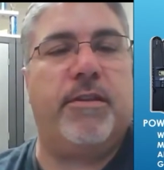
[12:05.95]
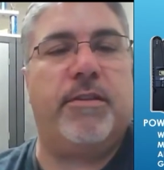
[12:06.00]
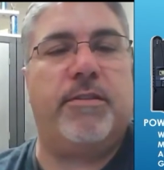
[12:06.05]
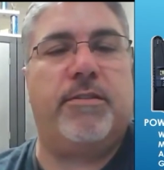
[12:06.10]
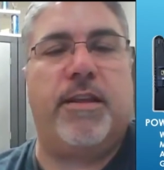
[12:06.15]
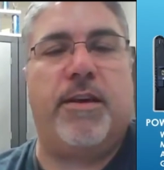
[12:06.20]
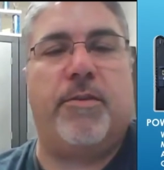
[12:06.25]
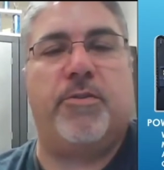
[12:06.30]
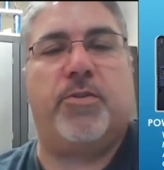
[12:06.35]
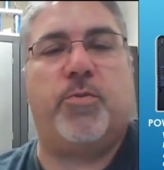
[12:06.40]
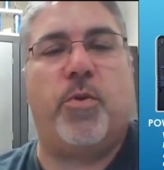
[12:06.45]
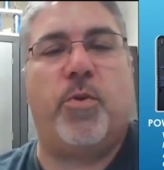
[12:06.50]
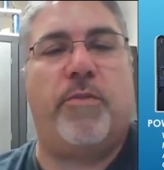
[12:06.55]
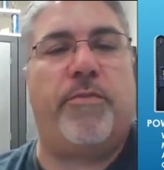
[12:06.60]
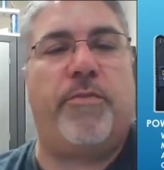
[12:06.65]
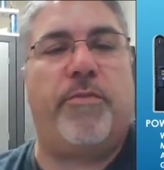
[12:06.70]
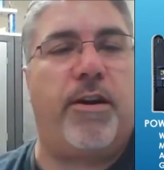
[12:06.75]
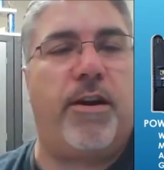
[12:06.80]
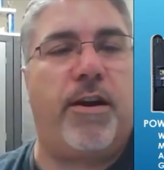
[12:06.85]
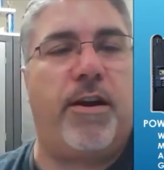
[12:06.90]
So that was
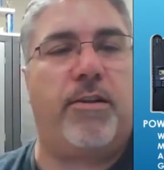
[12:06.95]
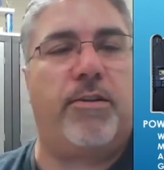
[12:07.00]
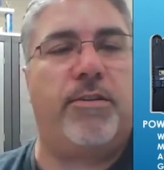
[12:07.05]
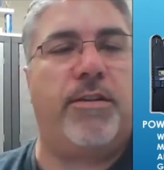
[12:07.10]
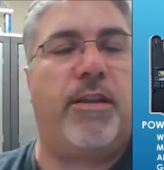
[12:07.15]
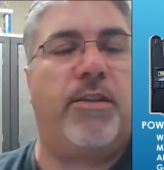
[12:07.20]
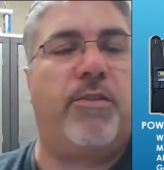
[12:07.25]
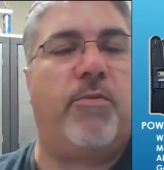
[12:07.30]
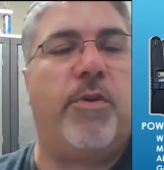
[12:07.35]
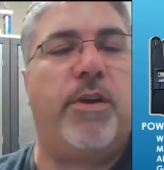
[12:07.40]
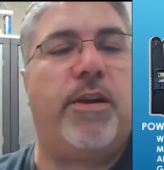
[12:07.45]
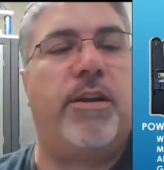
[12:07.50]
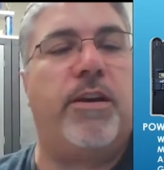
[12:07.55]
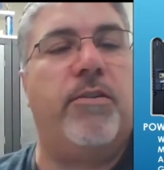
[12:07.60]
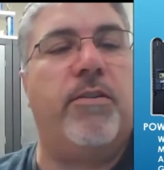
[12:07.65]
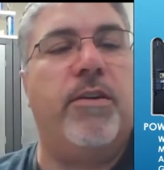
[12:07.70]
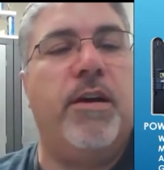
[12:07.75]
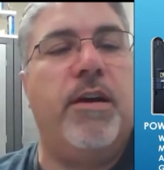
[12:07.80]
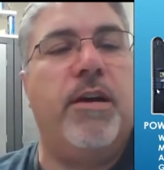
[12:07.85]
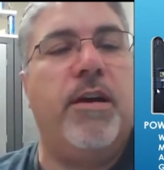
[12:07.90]
$1,200 out the window.